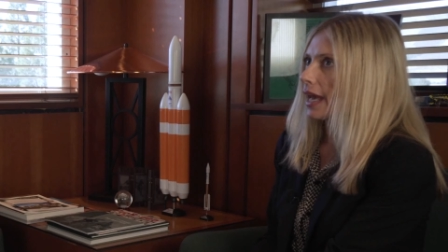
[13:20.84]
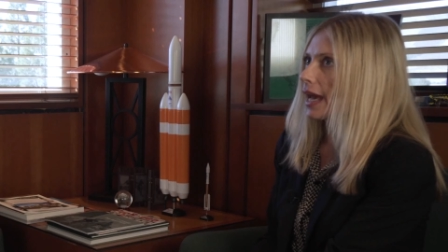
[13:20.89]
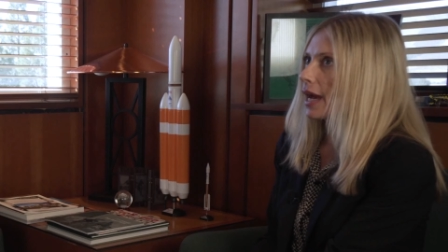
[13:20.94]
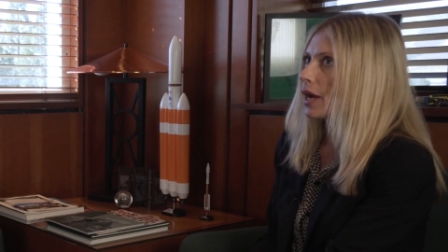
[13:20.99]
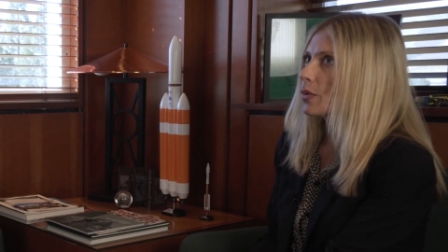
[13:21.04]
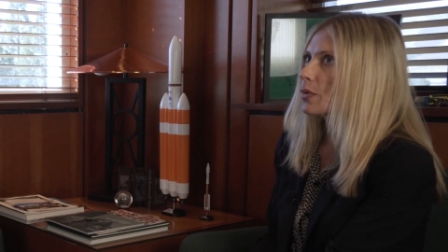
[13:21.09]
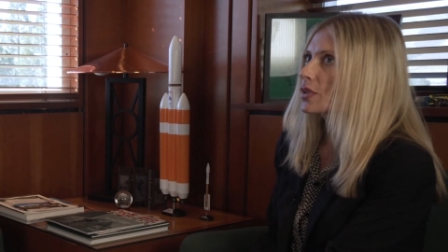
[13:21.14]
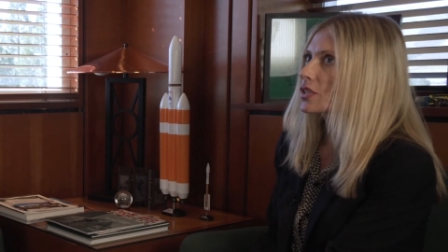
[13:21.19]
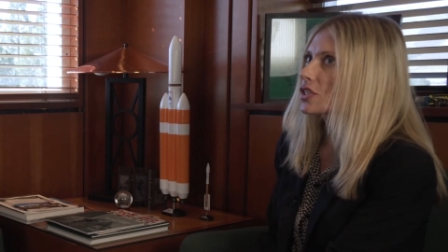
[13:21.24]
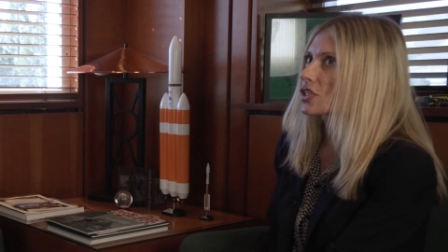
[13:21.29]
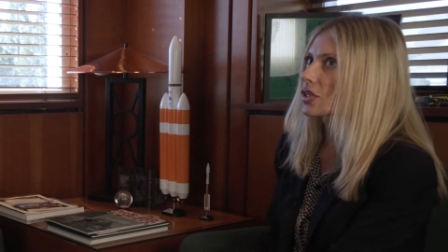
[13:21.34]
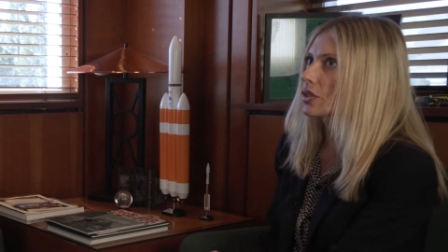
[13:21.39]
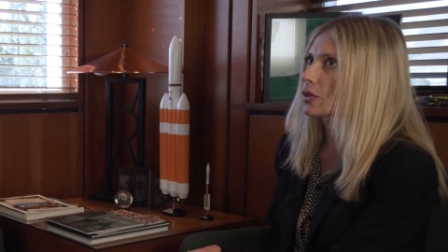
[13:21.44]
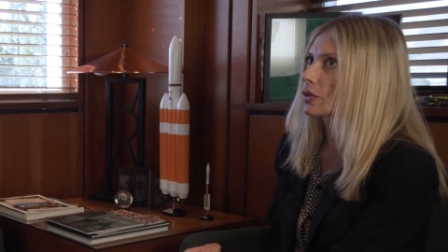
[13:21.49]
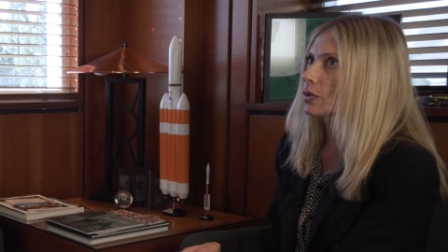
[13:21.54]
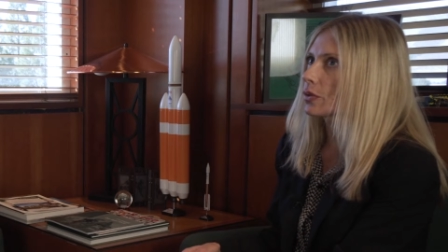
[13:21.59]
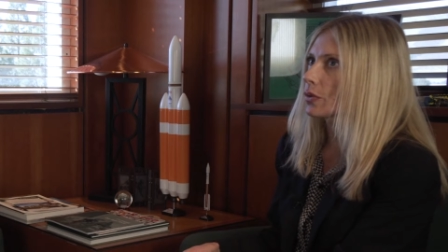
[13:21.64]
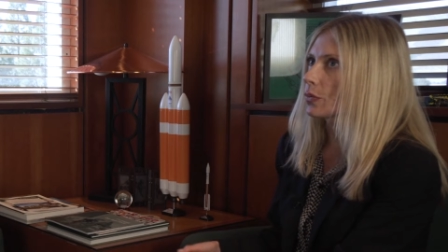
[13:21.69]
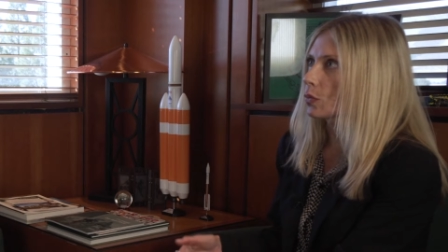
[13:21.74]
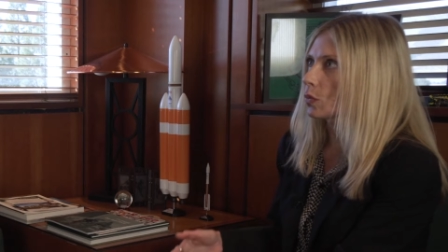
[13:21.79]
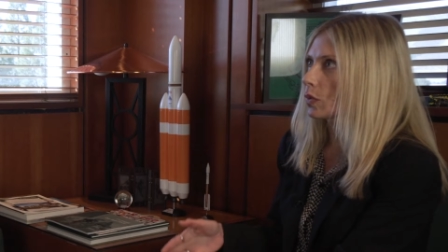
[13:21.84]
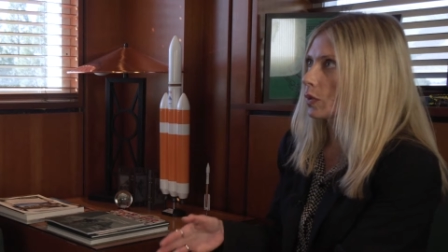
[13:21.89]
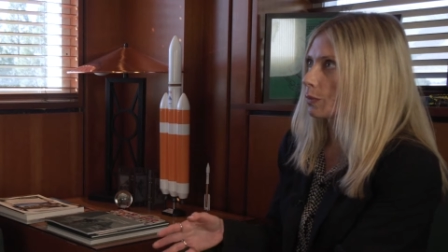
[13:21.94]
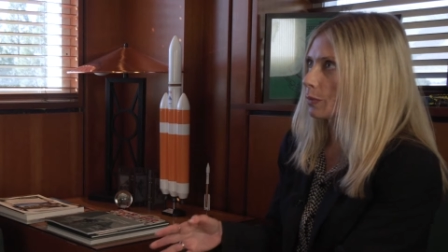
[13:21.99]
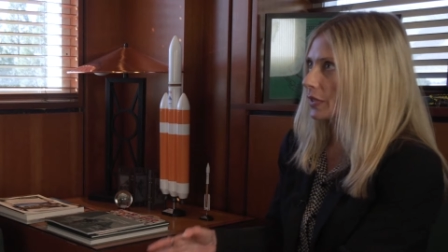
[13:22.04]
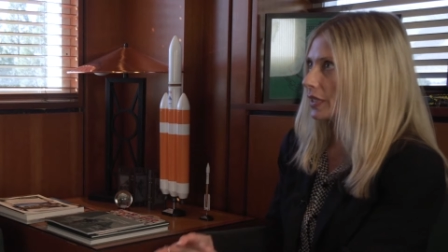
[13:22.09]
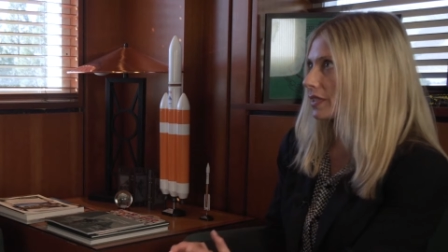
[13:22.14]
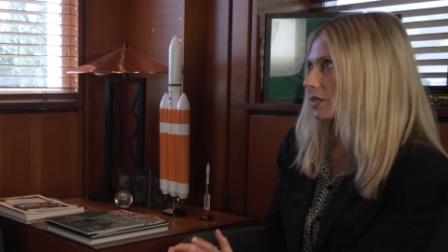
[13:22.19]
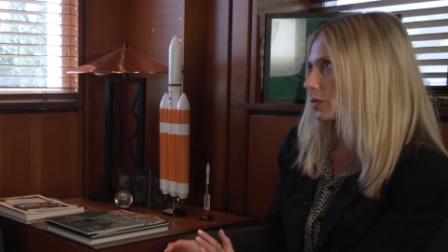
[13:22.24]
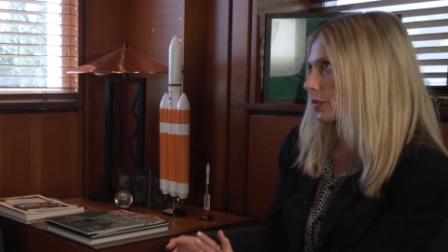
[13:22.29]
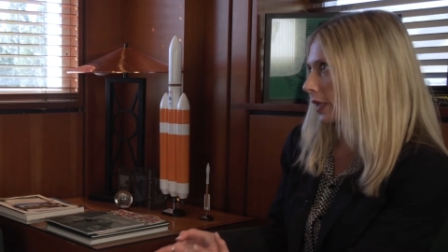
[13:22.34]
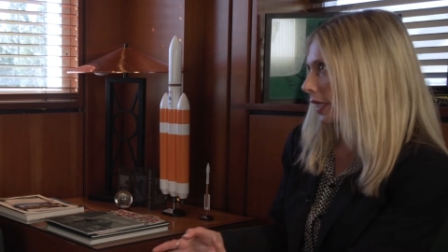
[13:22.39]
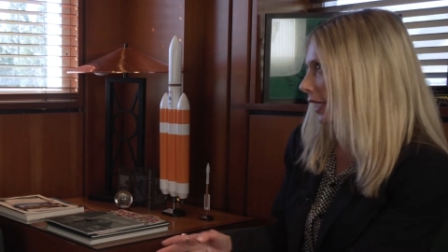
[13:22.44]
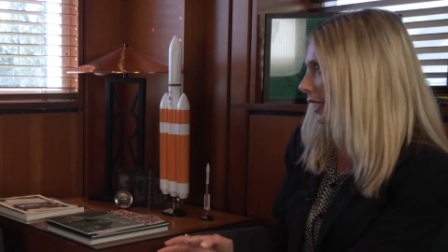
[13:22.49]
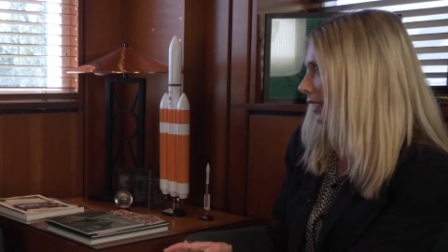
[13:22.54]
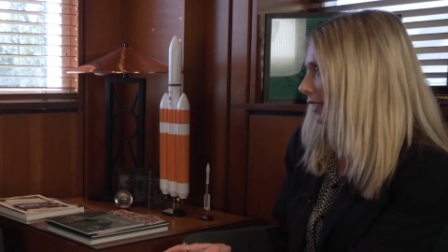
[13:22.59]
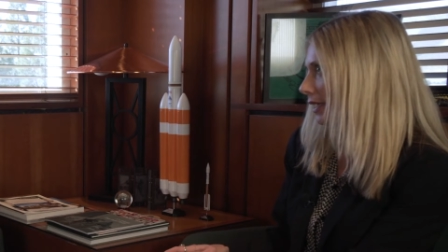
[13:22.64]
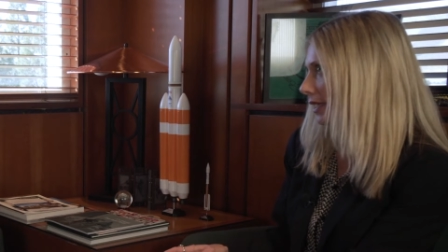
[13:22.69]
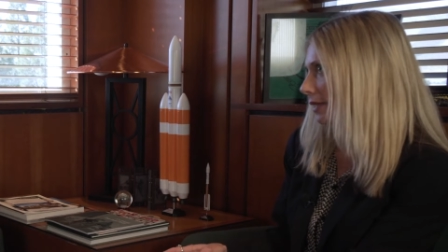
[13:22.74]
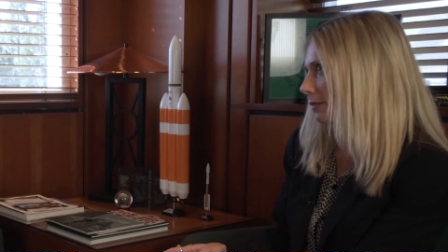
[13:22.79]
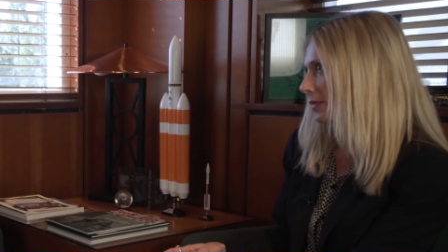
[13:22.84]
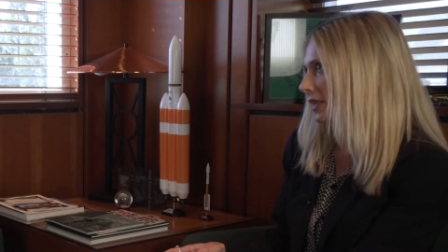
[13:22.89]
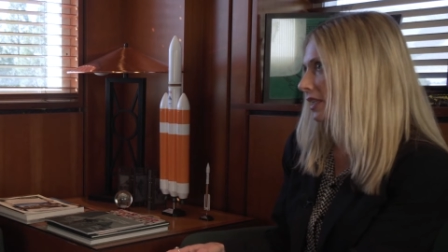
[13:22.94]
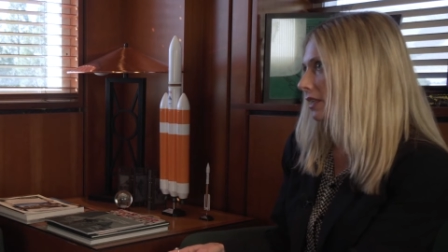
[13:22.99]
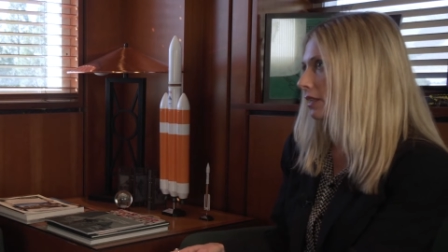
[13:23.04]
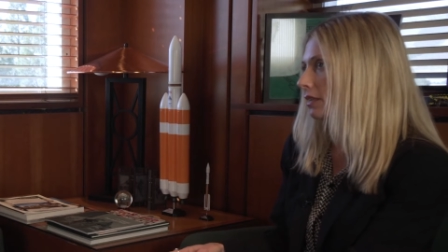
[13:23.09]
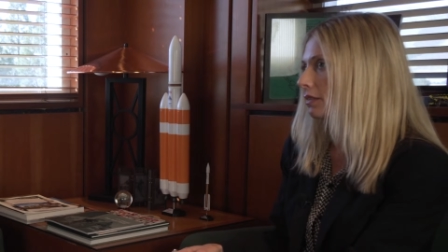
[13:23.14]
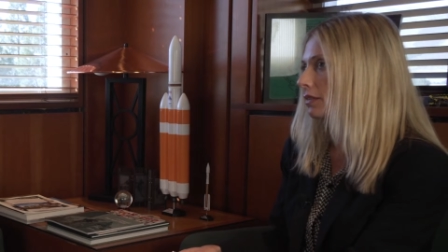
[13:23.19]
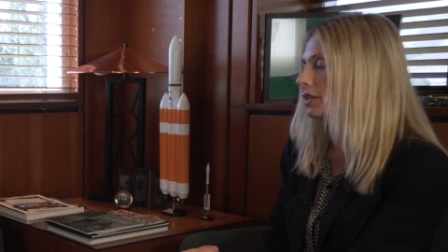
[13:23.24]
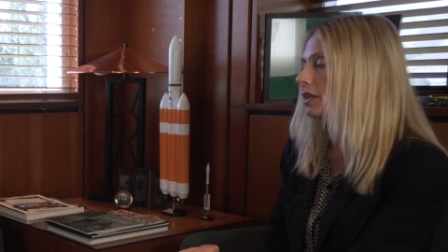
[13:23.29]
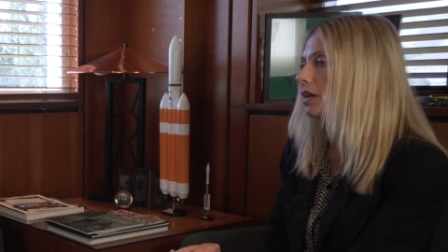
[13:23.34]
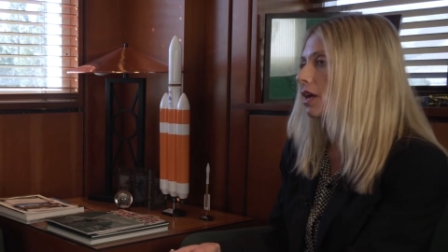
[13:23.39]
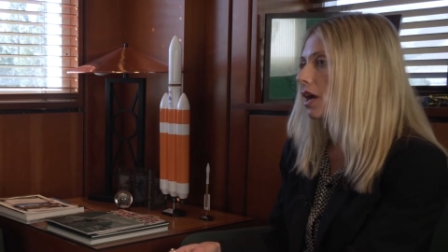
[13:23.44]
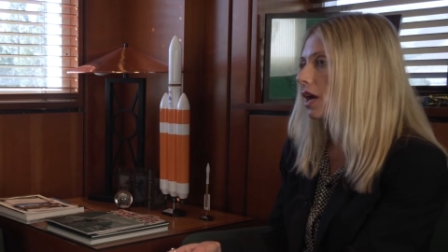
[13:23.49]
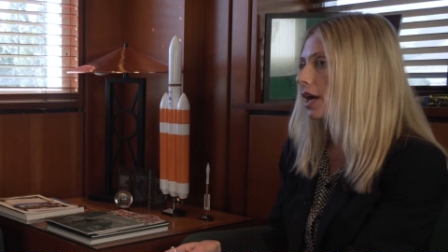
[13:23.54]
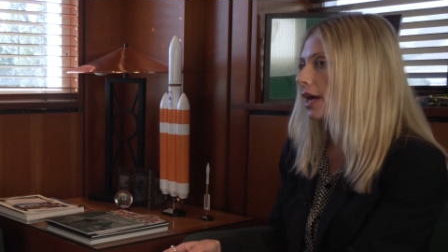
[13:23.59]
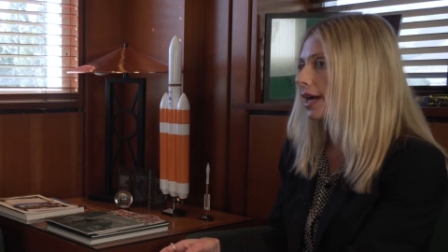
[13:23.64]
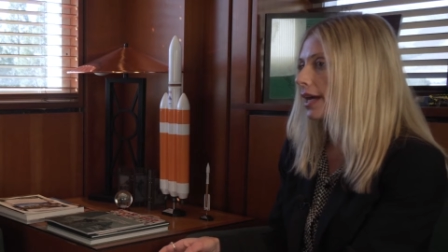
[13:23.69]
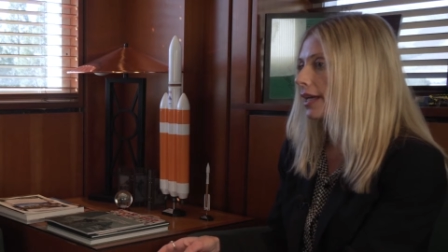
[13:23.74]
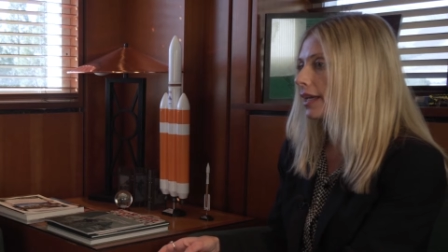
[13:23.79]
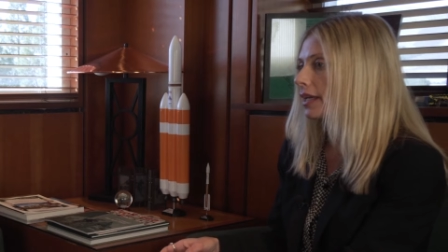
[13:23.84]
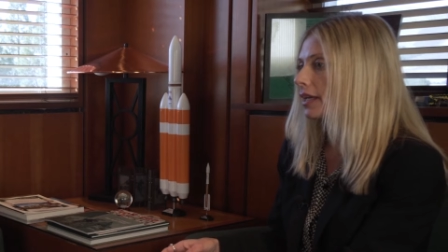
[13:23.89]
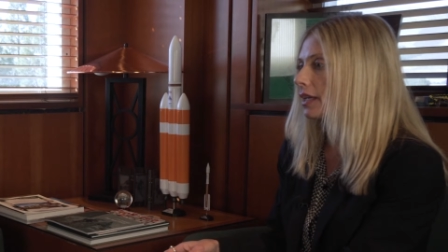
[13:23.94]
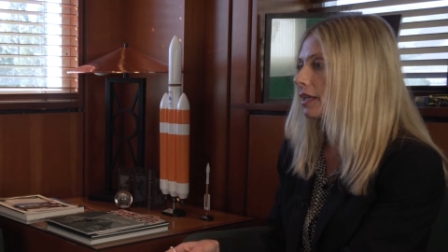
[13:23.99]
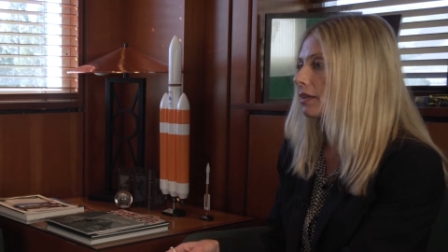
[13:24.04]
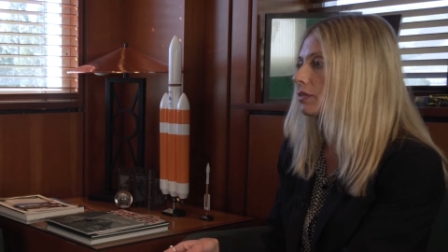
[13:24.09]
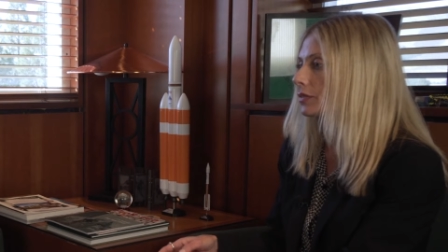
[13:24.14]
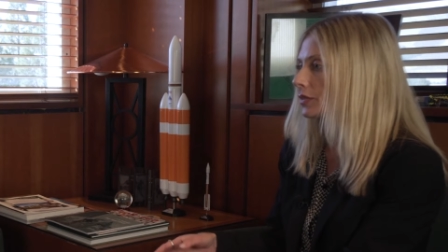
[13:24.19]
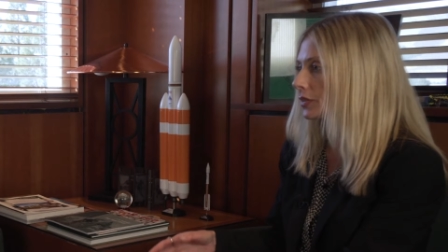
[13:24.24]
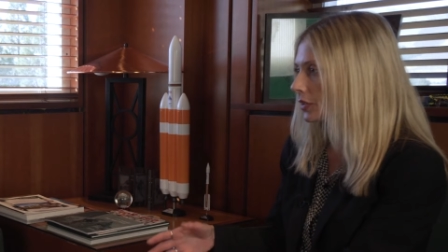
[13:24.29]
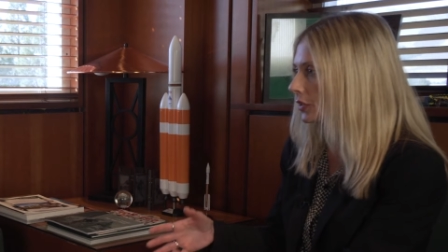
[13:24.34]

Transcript: How would you, because when I came in, I,